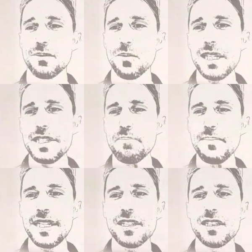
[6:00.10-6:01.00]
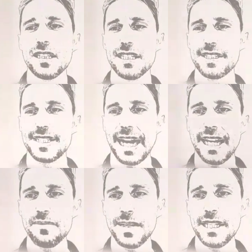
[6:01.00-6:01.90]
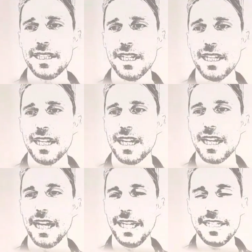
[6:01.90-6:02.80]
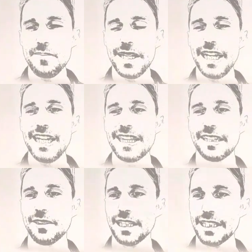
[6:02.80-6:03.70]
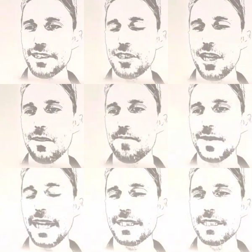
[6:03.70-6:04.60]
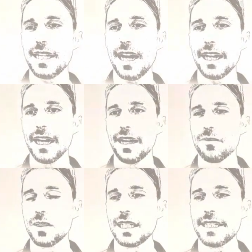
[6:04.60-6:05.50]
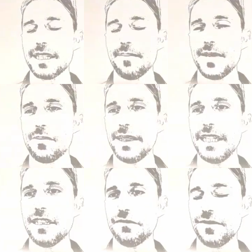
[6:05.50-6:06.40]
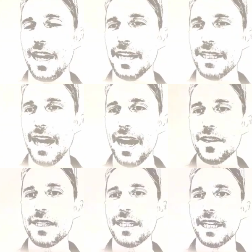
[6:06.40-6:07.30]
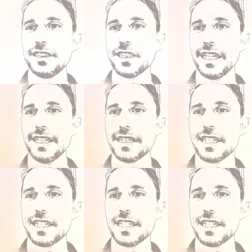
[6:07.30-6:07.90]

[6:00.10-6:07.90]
What does meter second mean? It doesn't mean anything really. So that's not really something that we need to find. The area underneath the